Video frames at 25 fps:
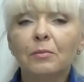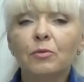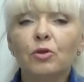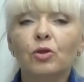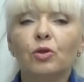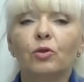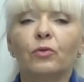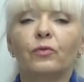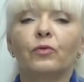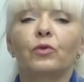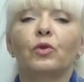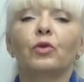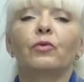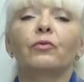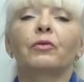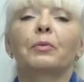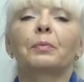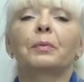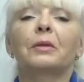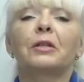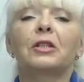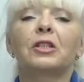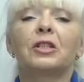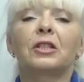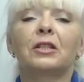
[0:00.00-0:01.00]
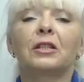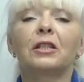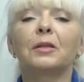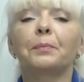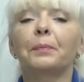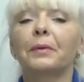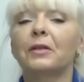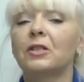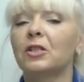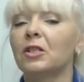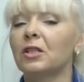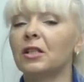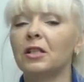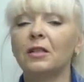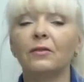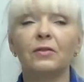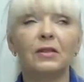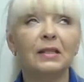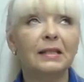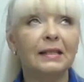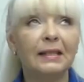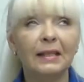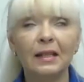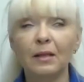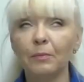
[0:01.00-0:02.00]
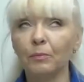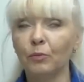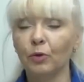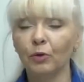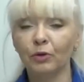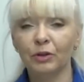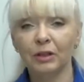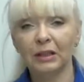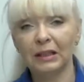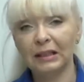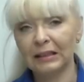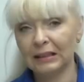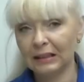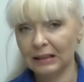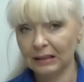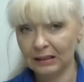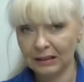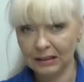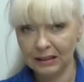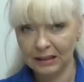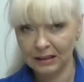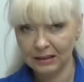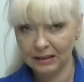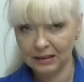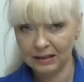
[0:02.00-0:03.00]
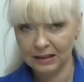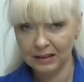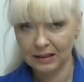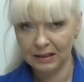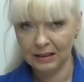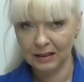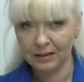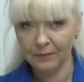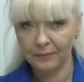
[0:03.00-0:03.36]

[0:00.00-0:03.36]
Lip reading: it has almost all fashion trends.